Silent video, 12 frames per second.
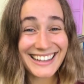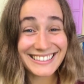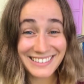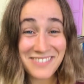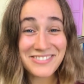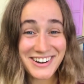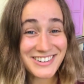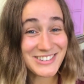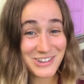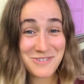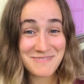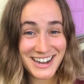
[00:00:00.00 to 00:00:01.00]
I love her
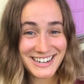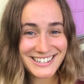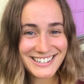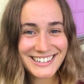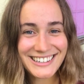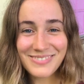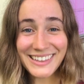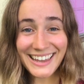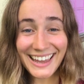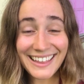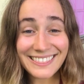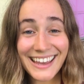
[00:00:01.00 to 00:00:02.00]
so much.
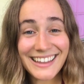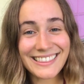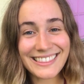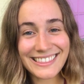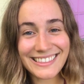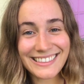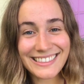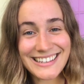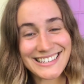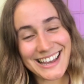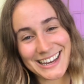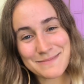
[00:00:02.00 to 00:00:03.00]
And then
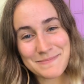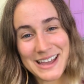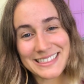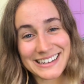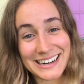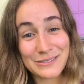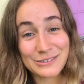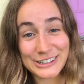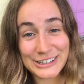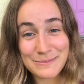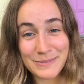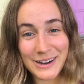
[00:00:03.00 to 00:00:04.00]
the second pet that I
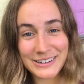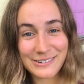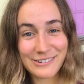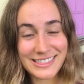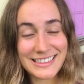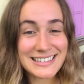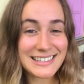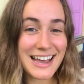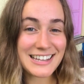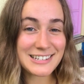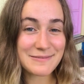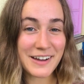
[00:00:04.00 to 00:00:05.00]
really bonded with this
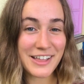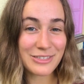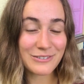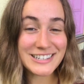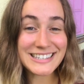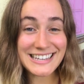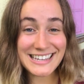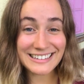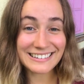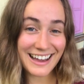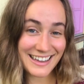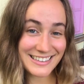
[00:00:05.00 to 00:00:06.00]
last month was
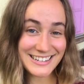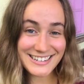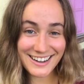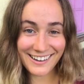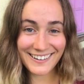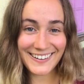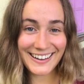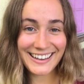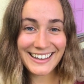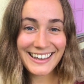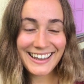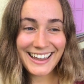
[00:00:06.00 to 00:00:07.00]
Eli the dog,
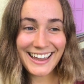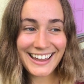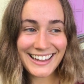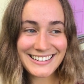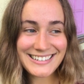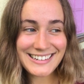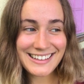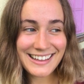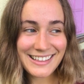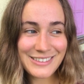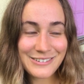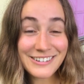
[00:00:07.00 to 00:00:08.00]
and
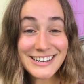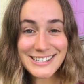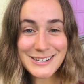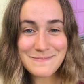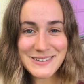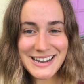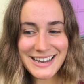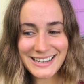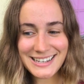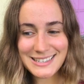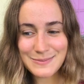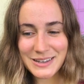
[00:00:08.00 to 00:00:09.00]
the reason being
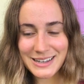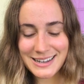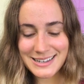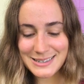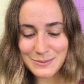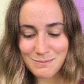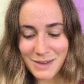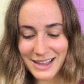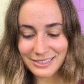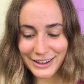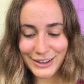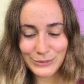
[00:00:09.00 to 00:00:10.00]
is because
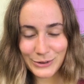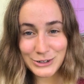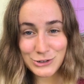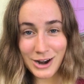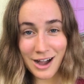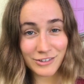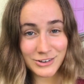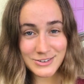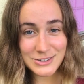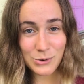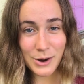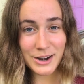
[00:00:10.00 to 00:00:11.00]
my landlord
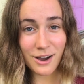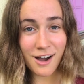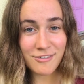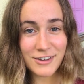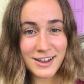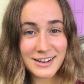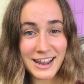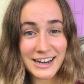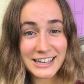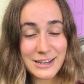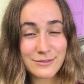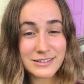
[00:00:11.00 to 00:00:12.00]
travels quite often,
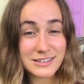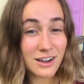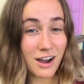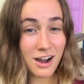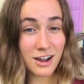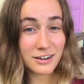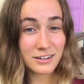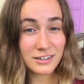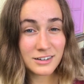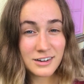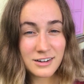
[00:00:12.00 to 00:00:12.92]
and he was gone